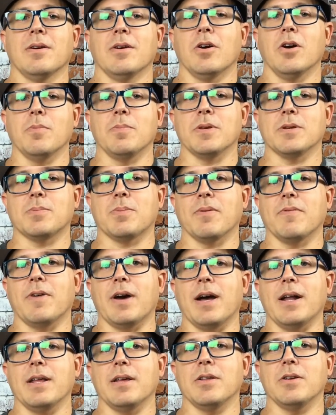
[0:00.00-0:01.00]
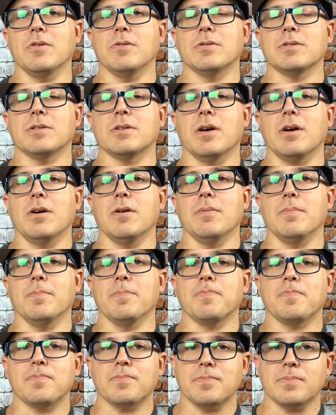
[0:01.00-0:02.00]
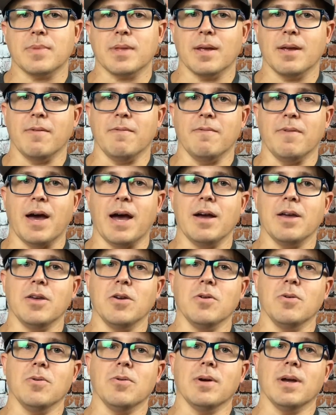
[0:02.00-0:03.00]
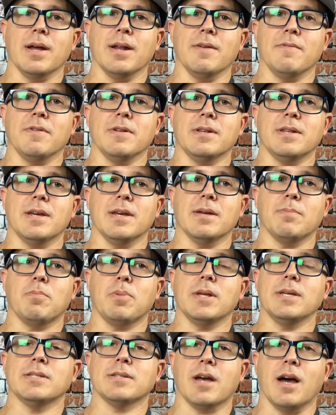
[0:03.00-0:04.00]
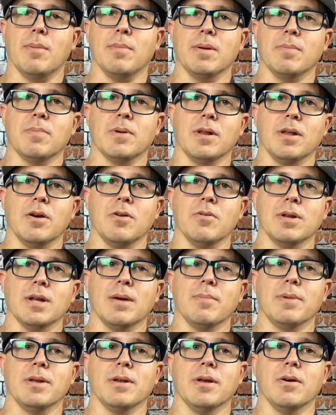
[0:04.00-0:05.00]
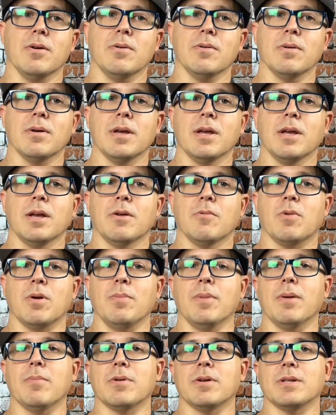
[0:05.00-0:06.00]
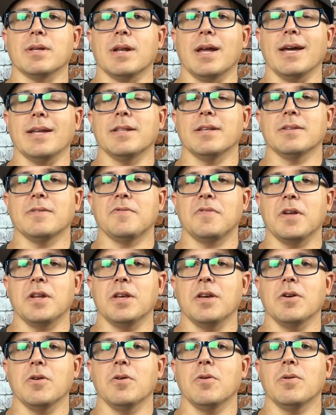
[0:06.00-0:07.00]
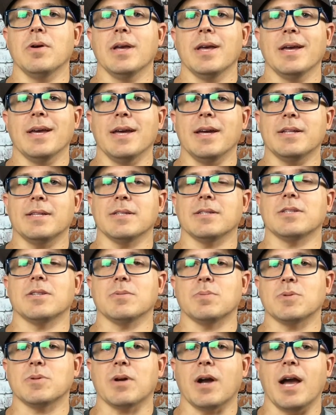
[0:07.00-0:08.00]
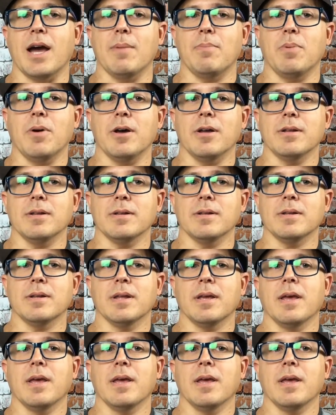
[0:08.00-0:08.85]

Hope this provided you some value, and if it did, please comment below and let me know. Remember to like this video, hit the subscribe button,